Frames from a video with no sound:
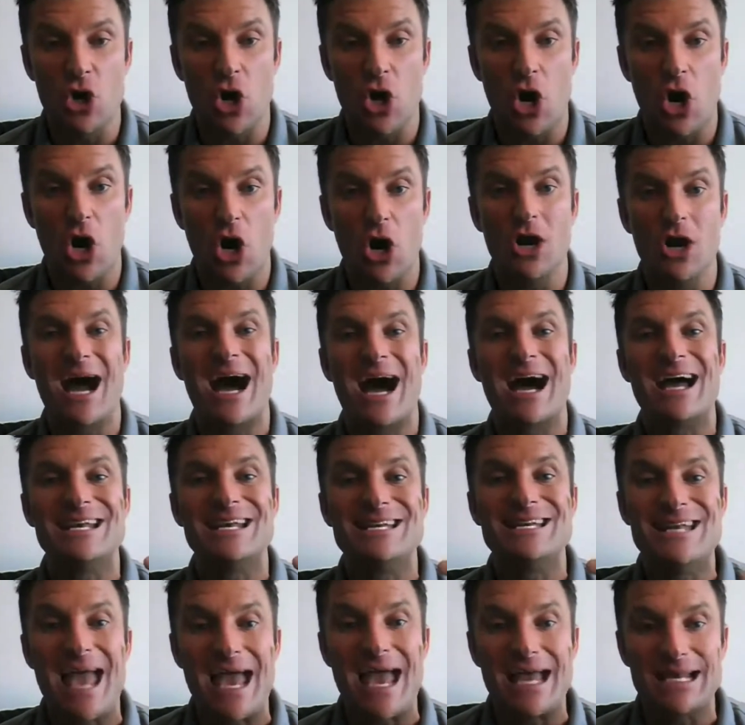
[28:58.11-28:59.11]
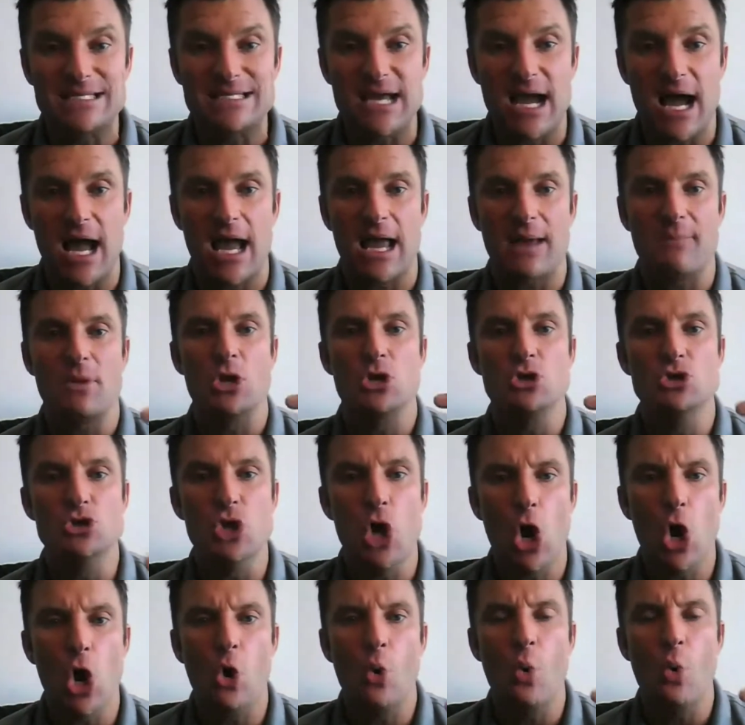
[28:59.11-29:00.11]
car on net time.
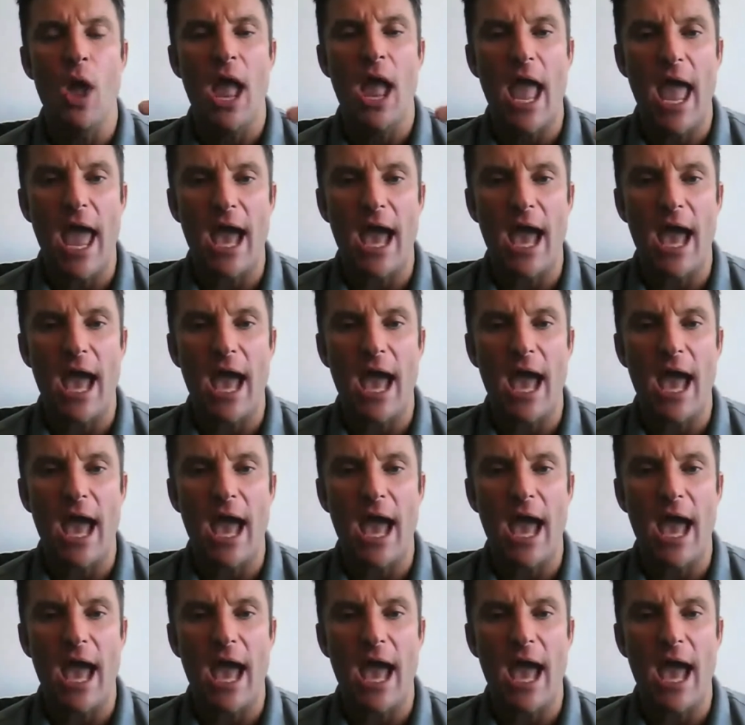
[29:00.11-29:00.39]
No